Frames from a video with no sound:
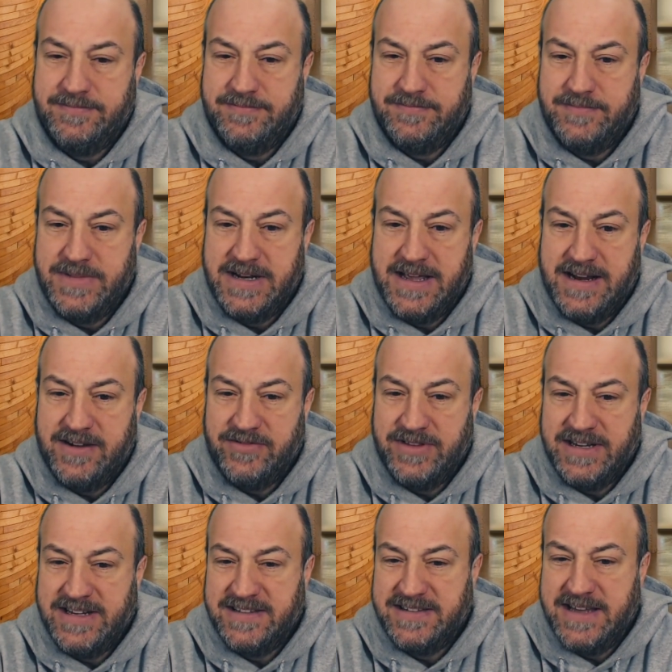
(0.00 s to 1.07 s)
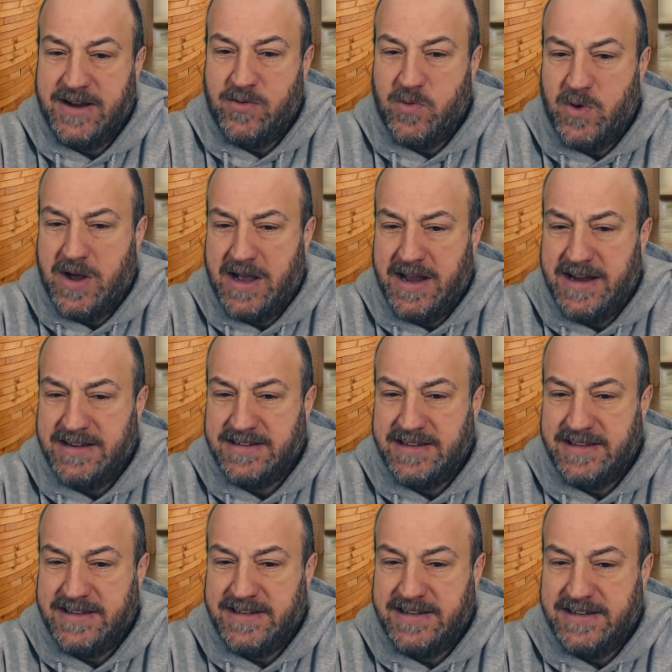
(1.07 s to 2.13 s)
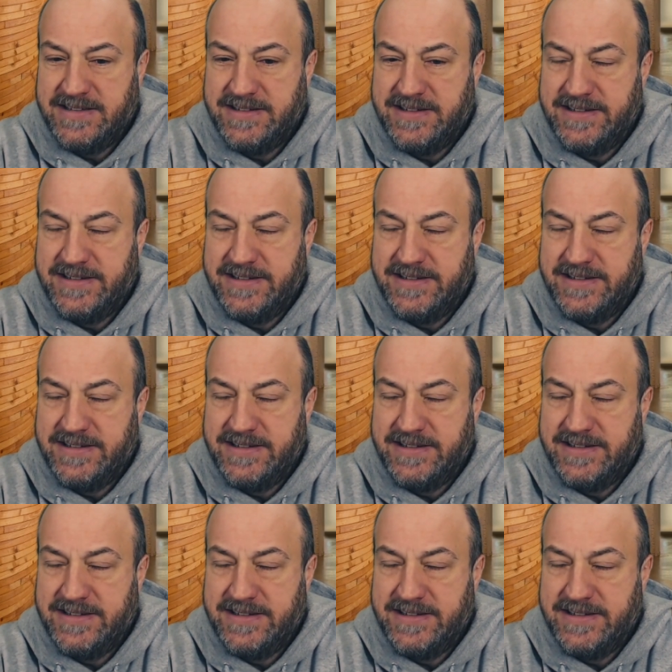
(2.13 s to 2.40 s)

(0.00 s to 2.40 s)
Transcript: But I don't think it's that wise. I think it's